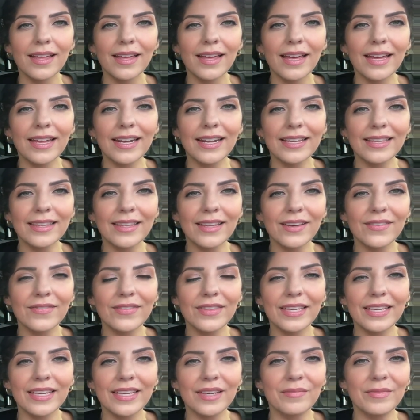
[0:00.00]
I And I
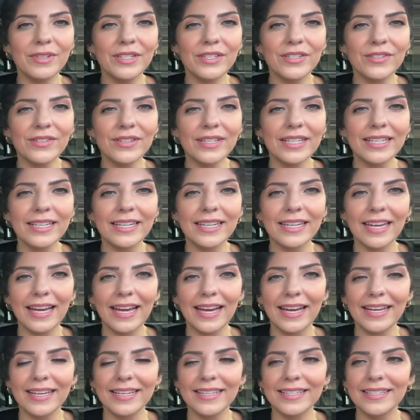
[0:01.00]
love the imagery
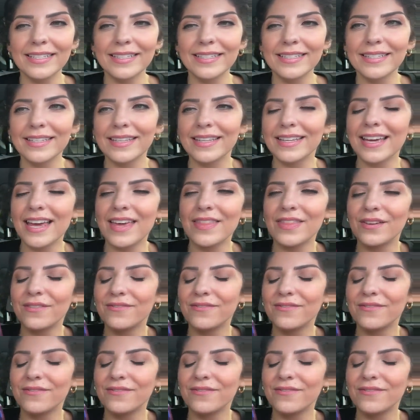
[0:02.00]
again, and the